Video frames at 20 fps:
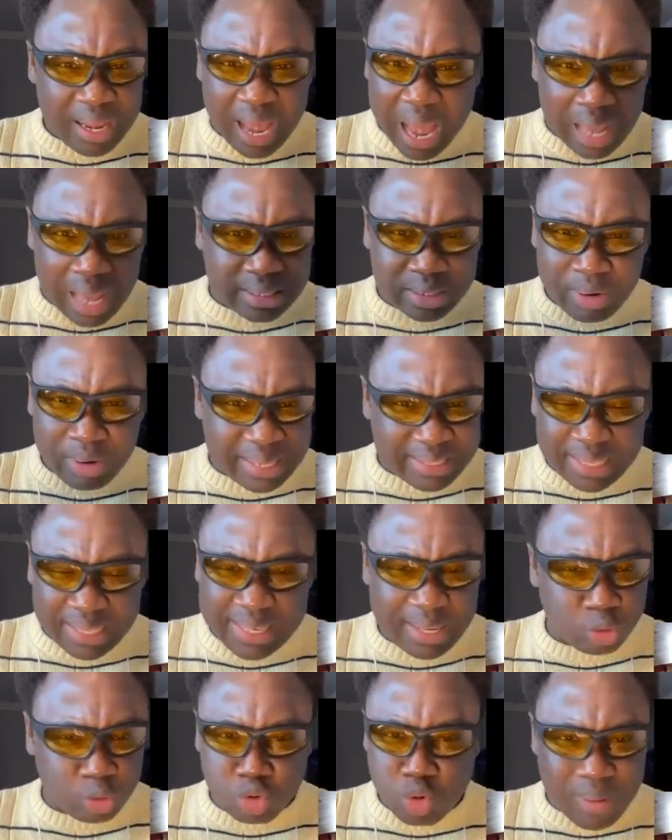Stressing you
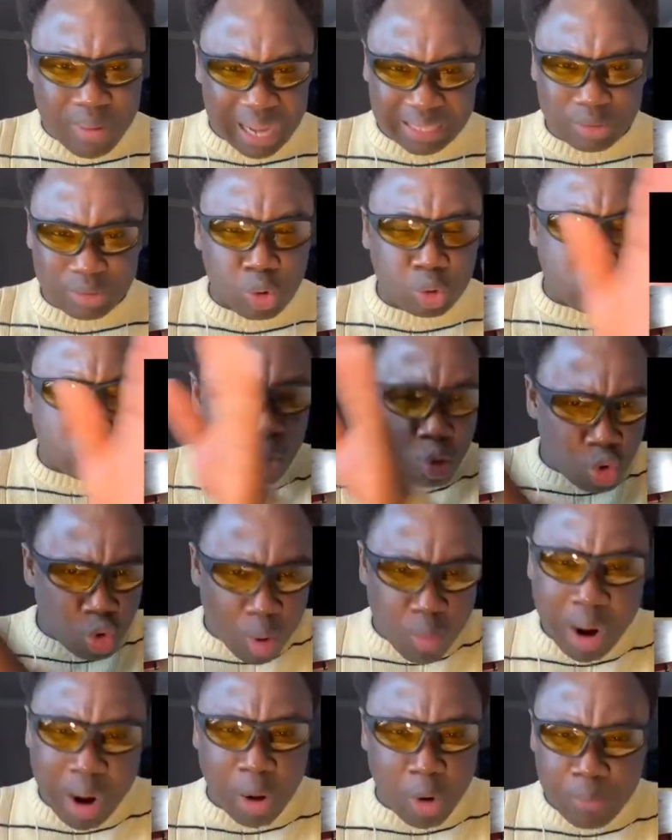too much. Utu
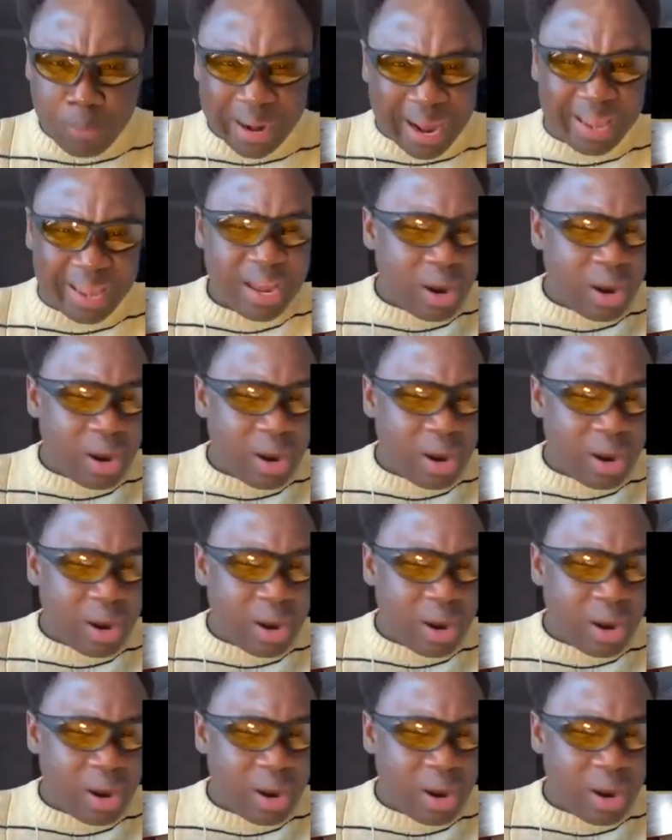Kroma will bread.